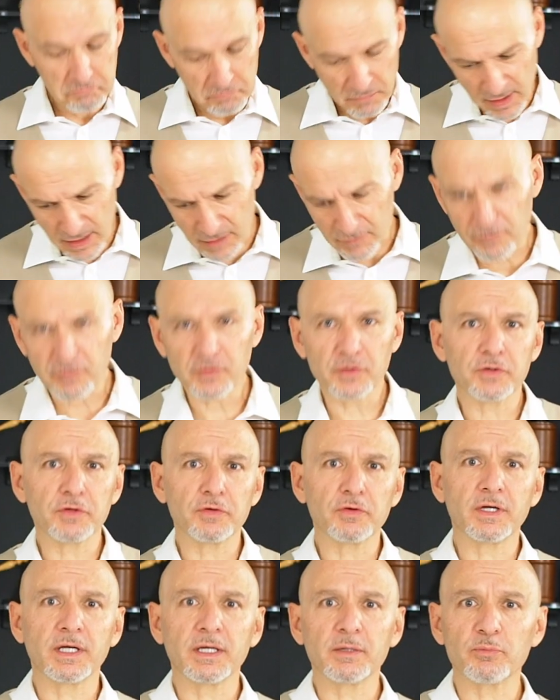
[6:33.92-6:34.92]
therefore
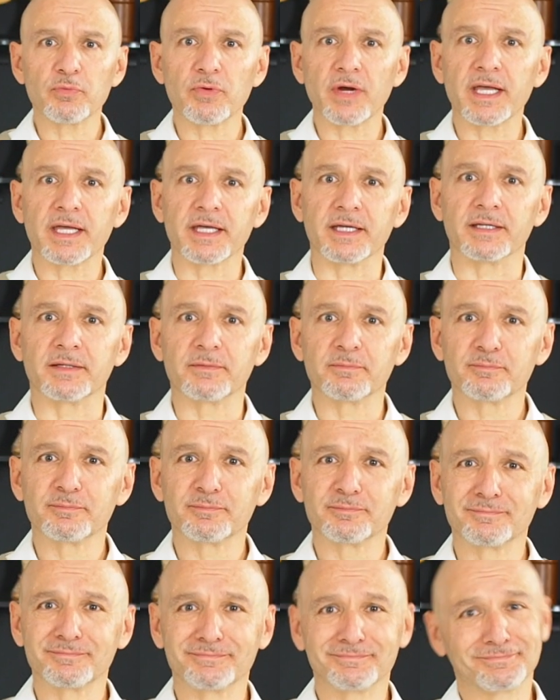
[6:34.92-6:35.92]
you can break it.
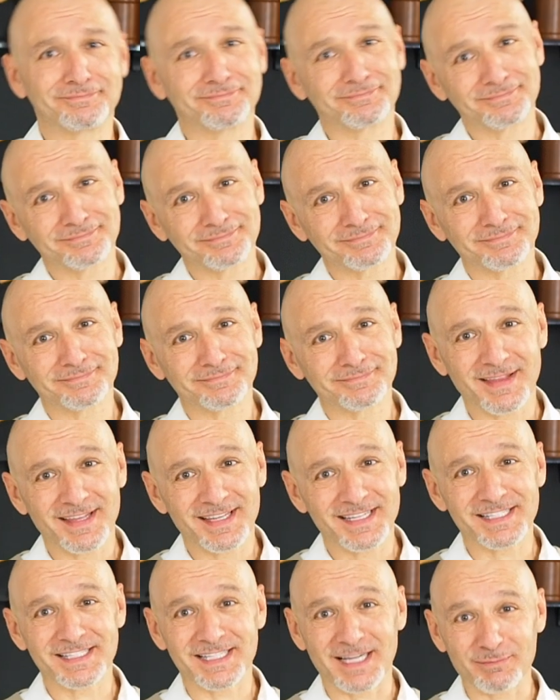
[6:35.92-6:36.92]

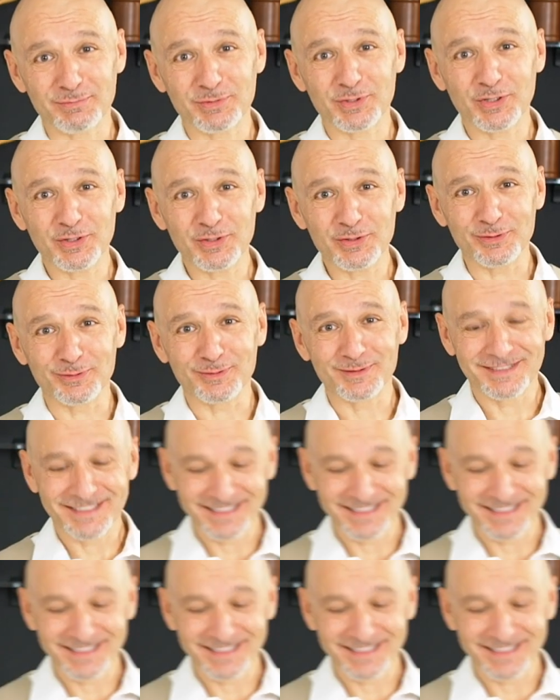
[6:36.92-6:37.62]
It's up to you.